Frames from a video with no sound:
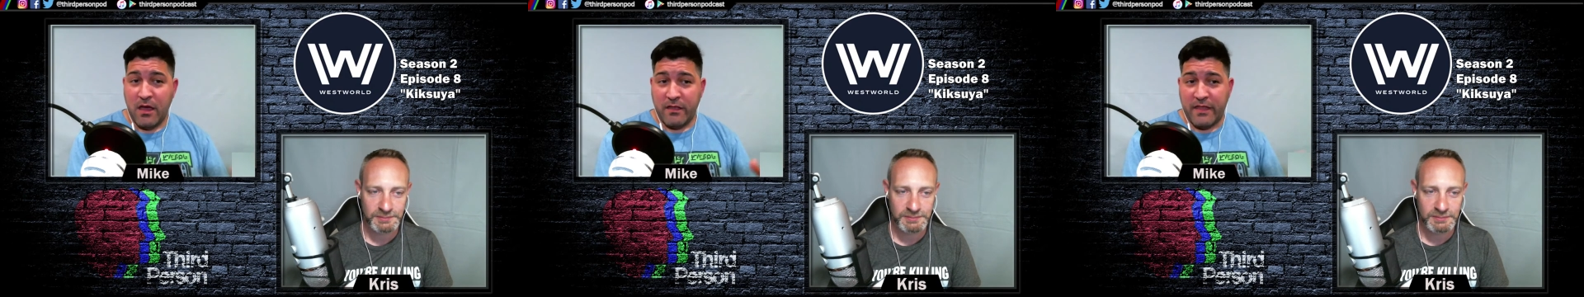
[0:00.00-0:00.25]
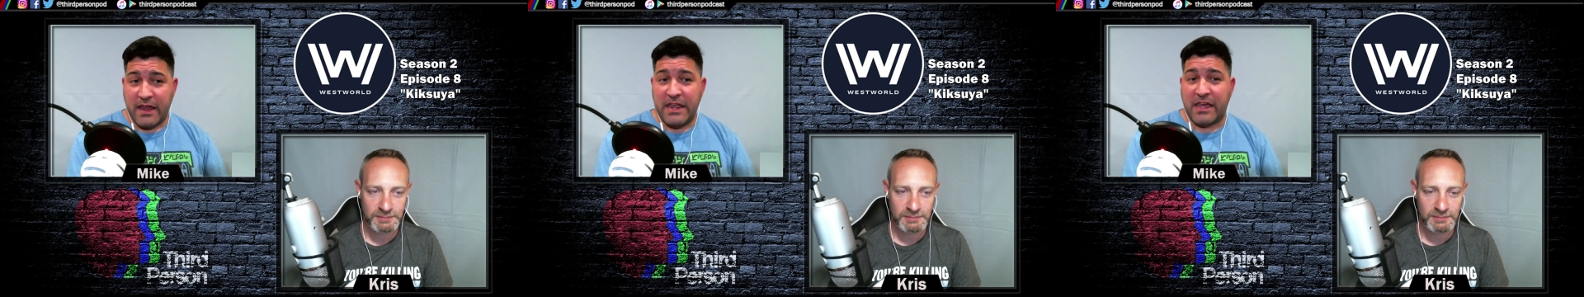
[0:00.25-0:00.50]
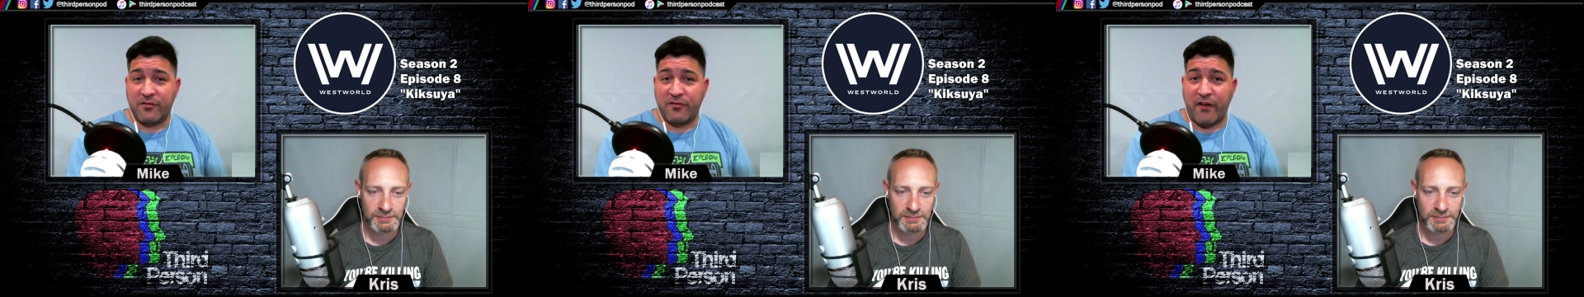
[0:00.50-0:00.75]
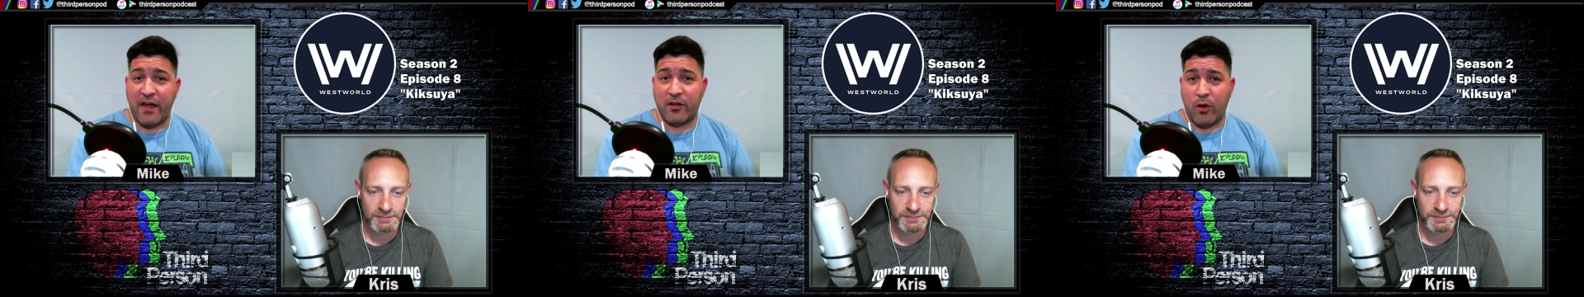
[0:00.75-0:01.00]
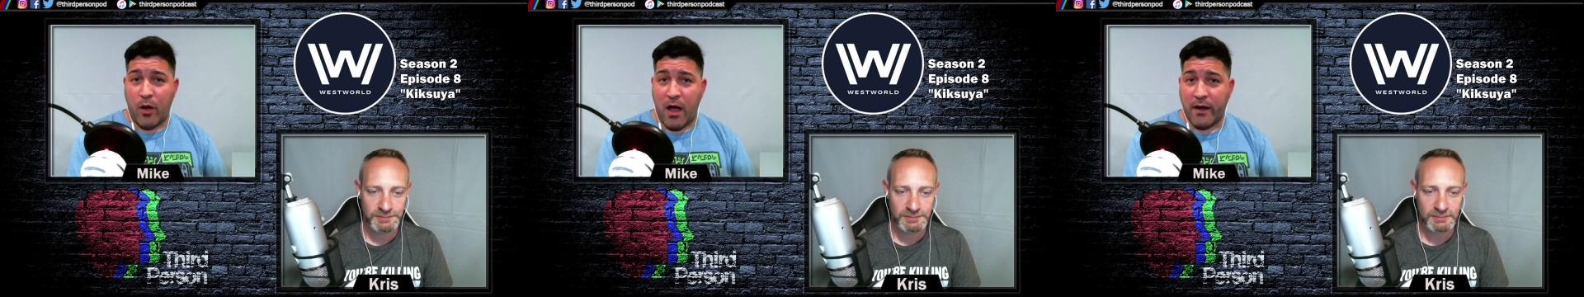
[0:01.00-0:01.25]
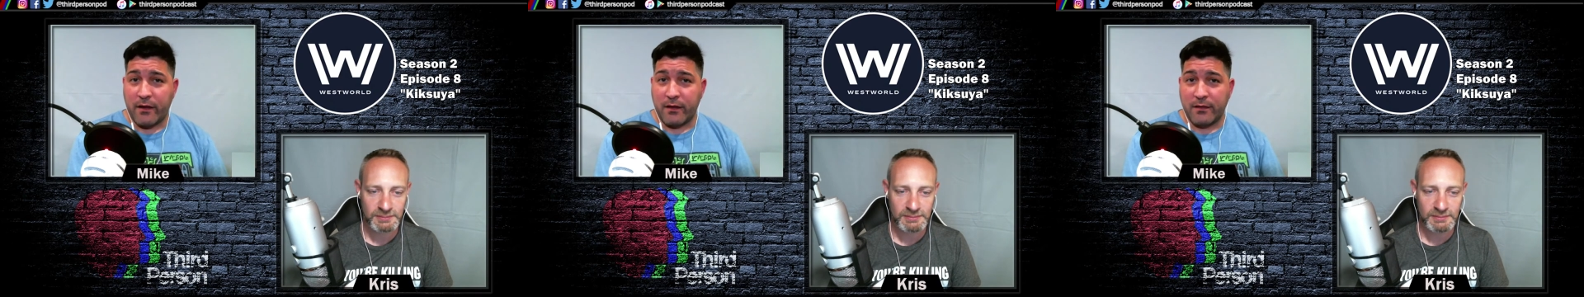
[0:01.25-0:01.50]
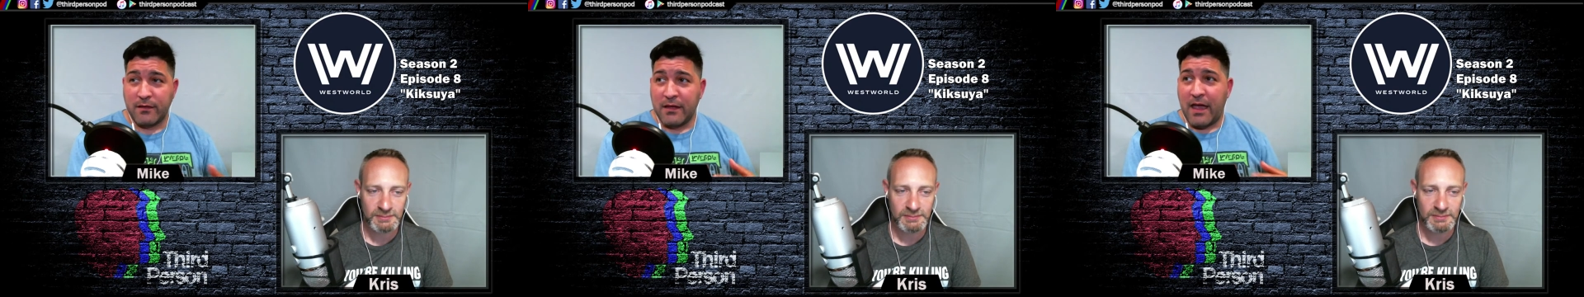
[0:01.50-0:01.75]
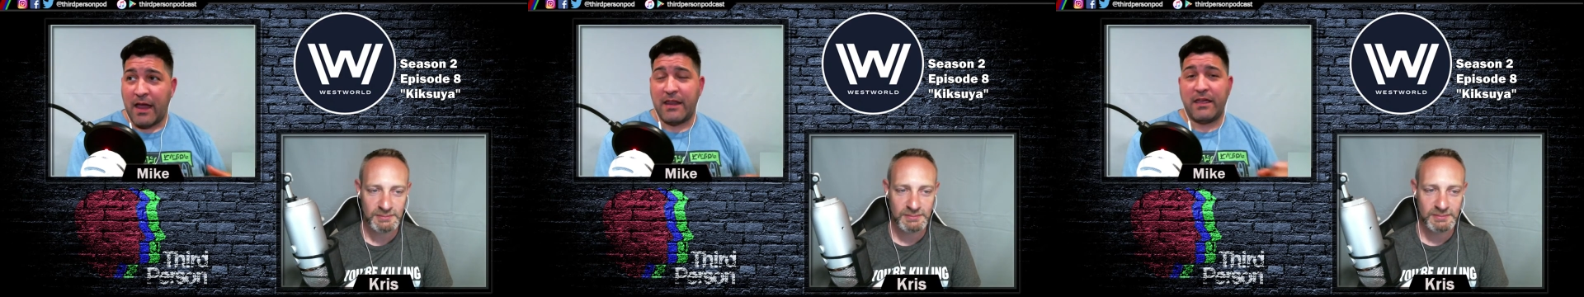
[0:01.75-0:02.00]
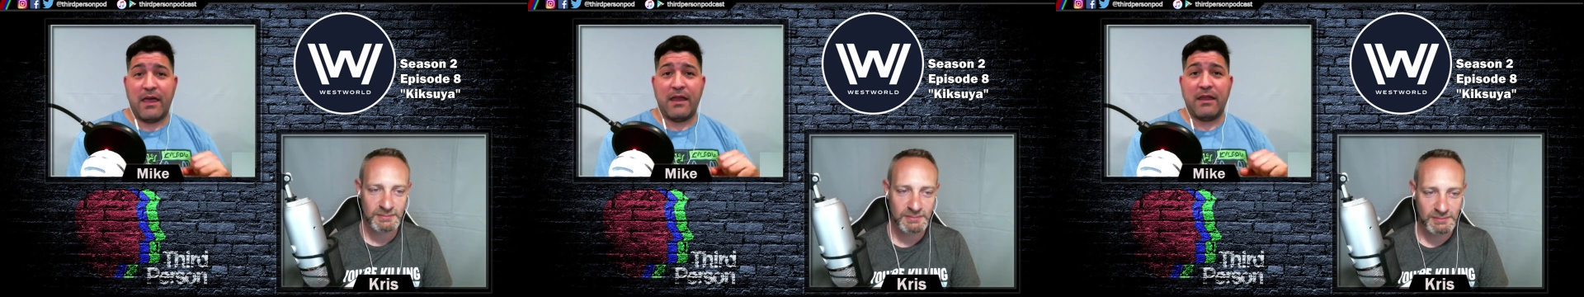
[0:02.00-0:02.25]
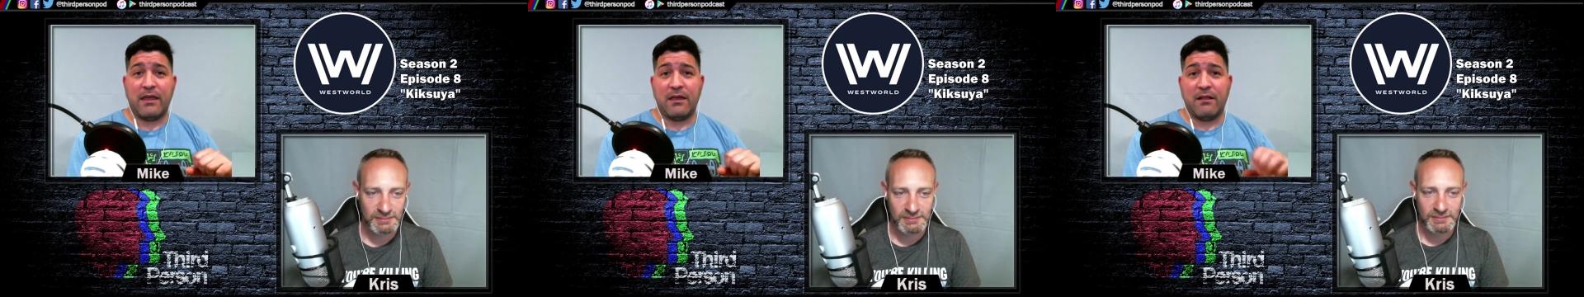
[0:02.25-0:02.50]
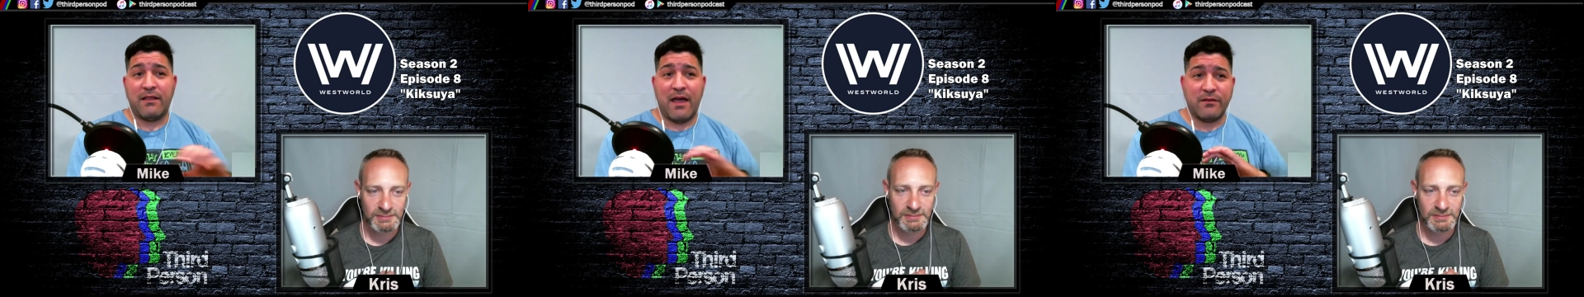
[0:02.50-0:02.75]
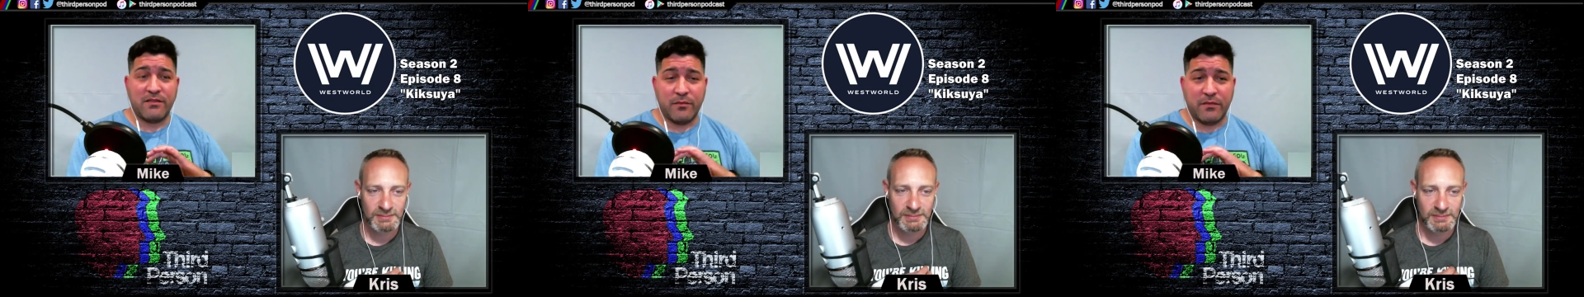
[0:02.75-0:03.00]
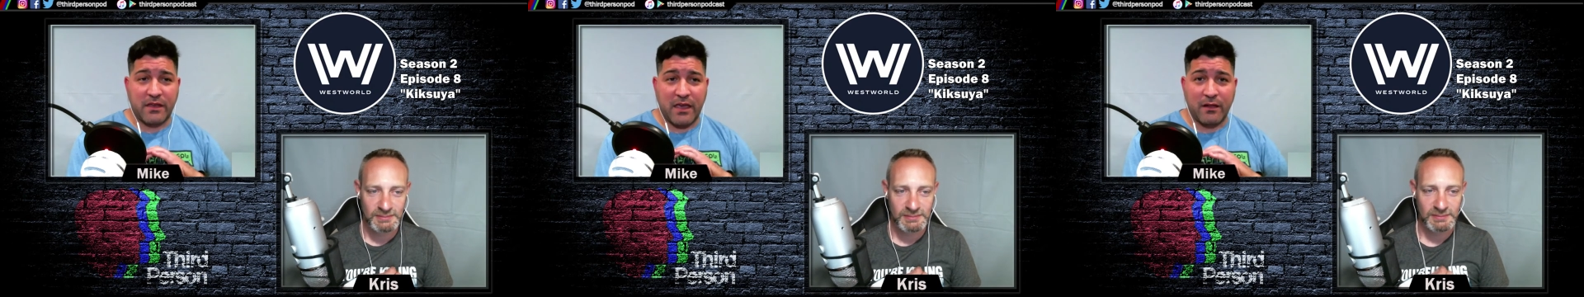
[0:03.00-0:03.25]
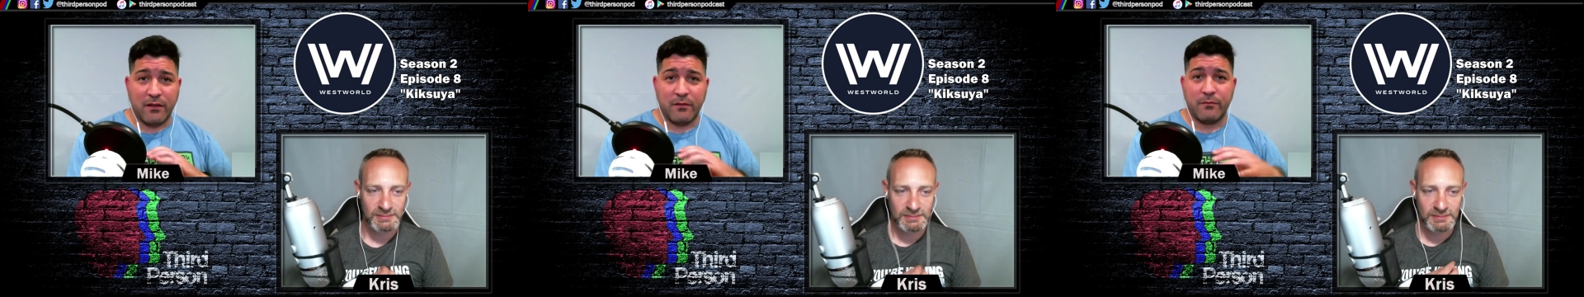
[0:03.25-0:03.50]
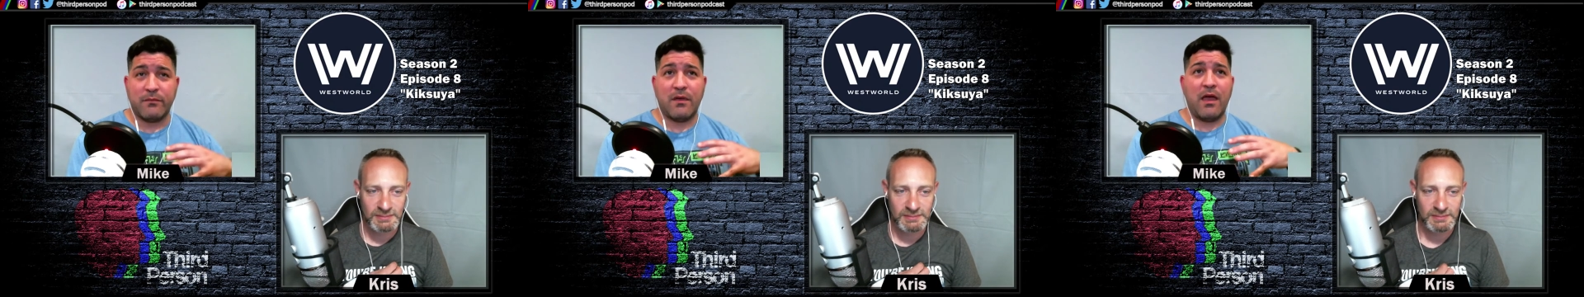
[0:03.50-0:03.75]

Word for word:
Speaker 1: that he can find Kohana and he and he allows them to kill him